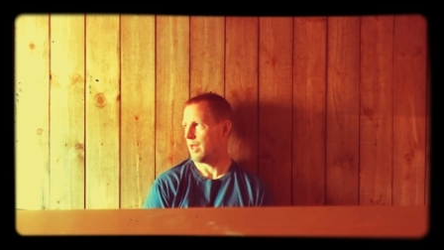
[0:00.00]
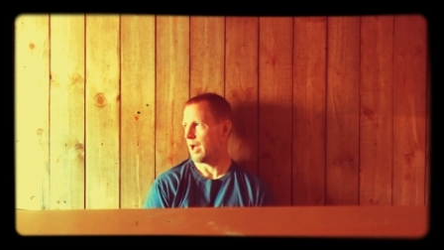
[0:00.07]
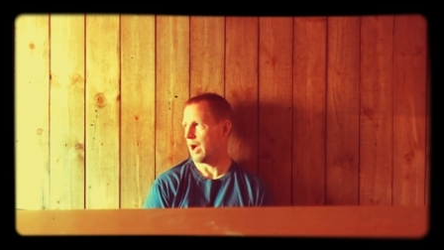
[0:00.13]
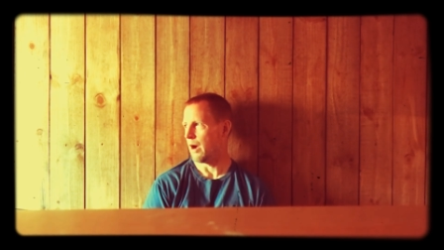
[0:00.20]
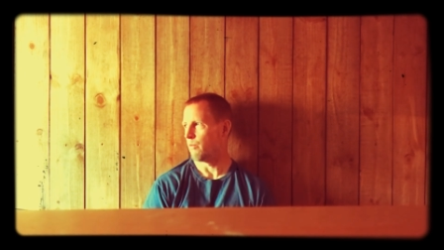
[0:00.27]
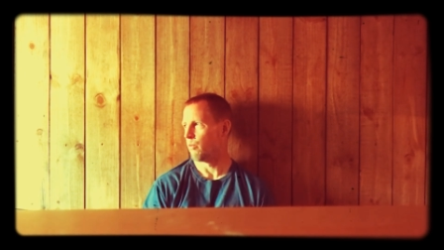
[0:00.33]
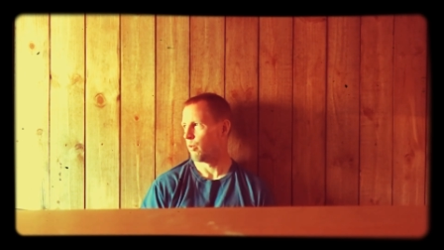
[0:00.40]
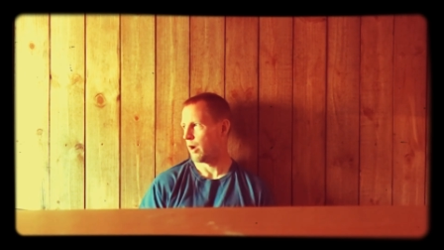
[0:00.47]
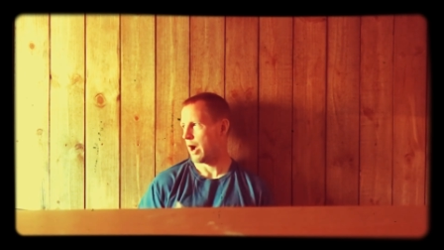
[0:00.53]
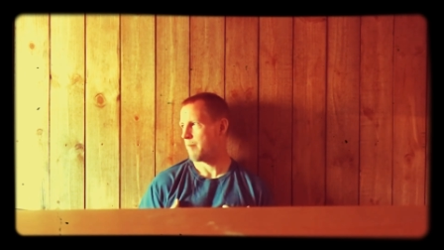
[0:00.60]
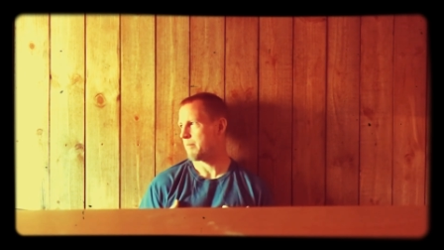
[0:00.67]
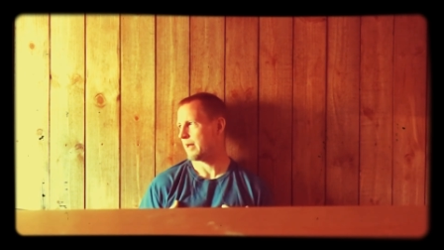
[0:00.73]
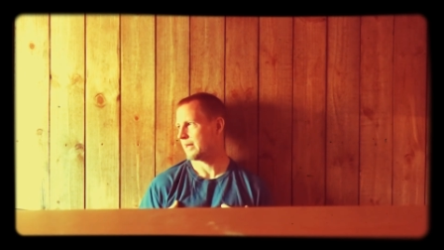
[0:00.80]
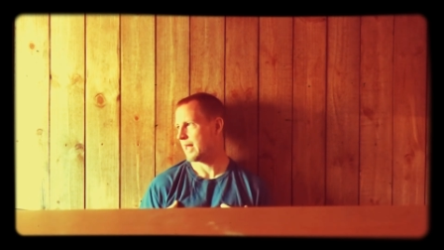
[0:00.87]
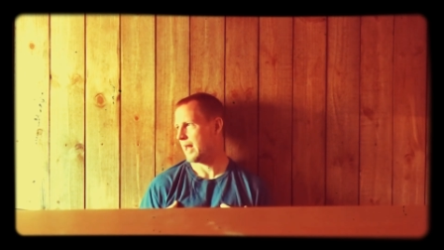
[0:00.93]
Well, I'm
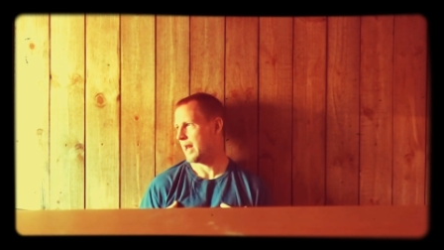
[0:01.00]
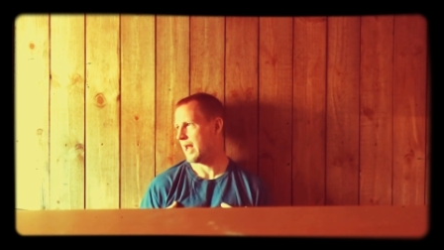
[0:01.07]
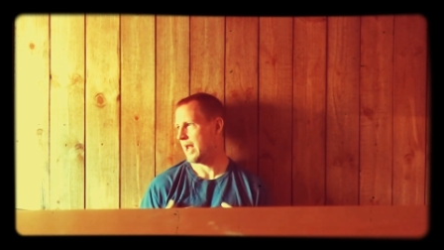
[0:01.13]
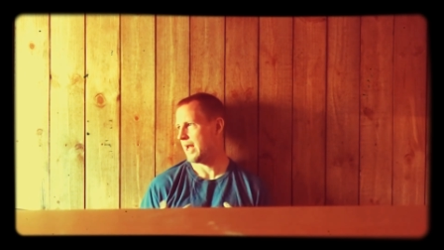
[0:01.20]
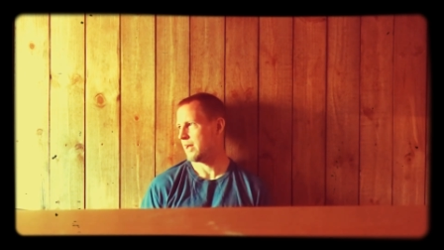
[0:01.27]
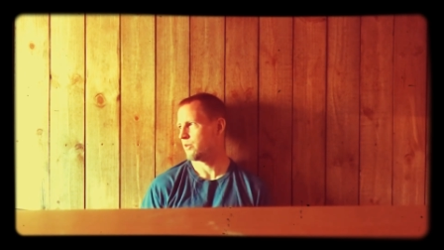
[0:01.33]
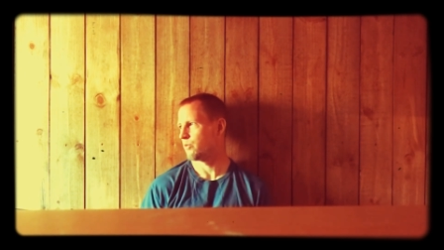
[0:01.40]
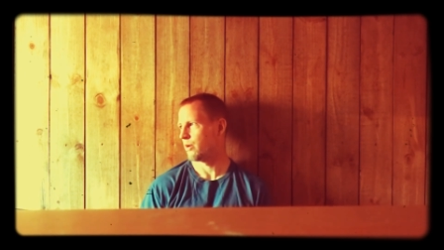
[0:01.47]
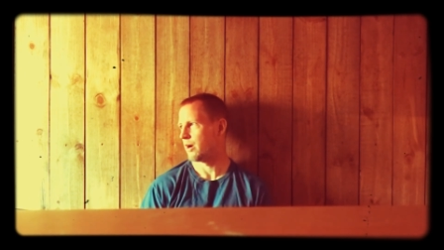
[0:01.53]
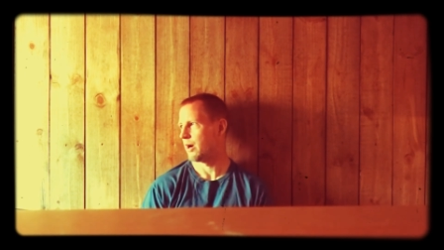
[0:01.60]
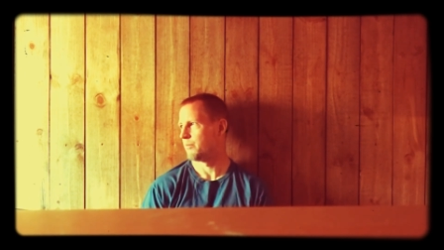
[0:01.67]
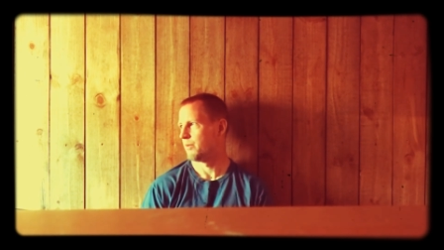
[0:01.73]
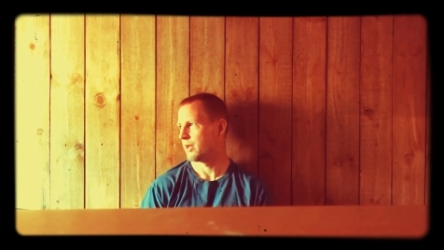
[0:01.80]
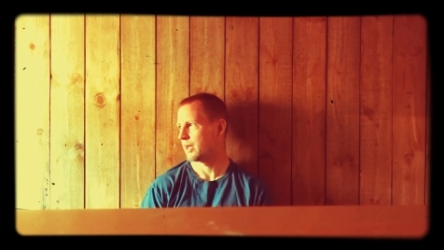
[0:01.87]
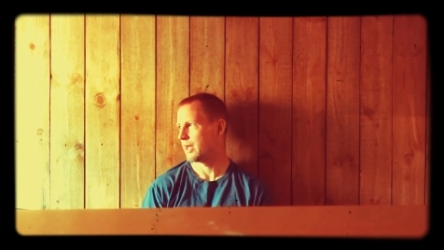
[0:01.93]
at that age where
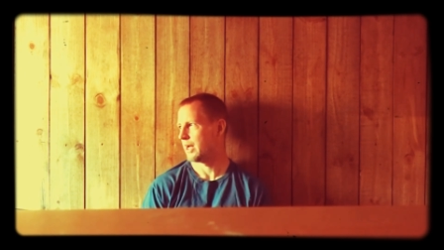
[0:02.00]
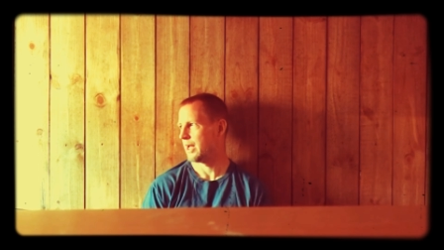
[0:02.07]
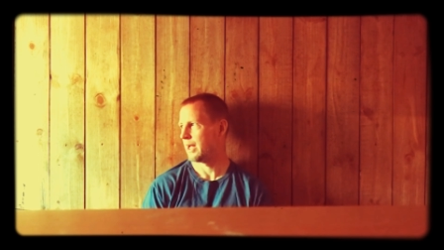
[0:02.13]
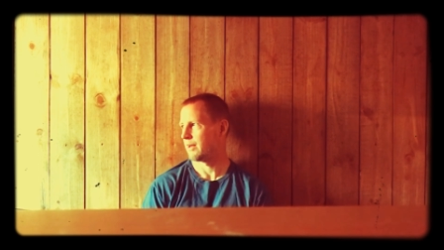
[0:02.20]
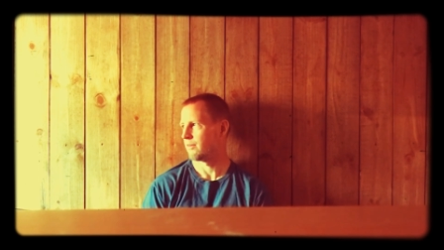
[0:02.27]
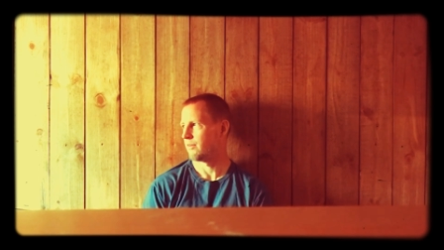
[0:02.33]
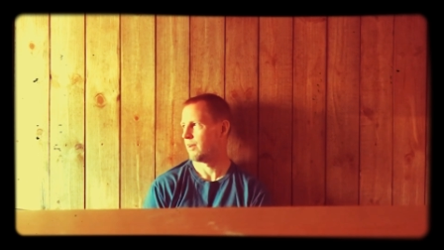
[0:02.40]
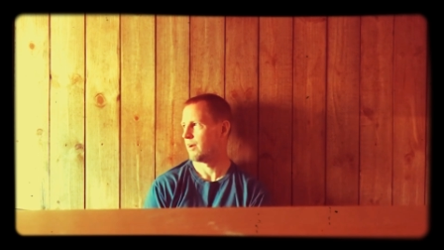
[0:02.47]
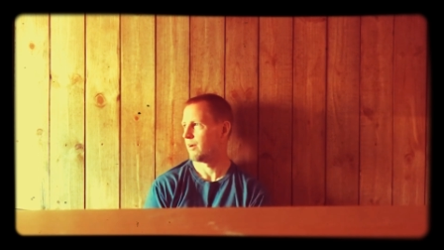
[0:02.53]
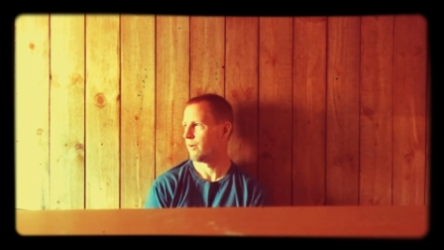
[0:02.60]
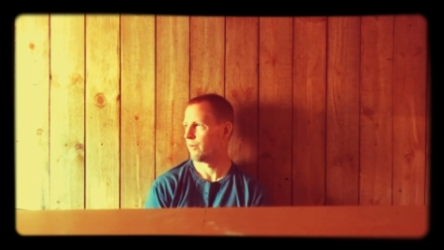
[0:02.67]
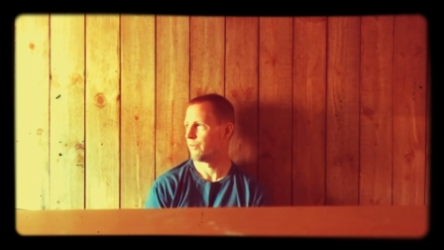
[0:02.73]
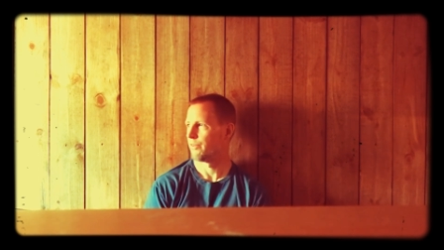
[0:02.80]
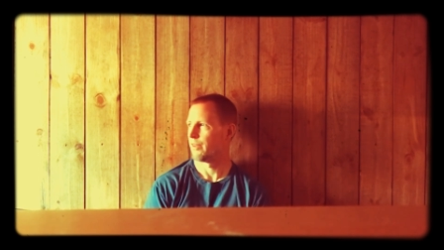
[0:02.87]
I'm looking at, you know,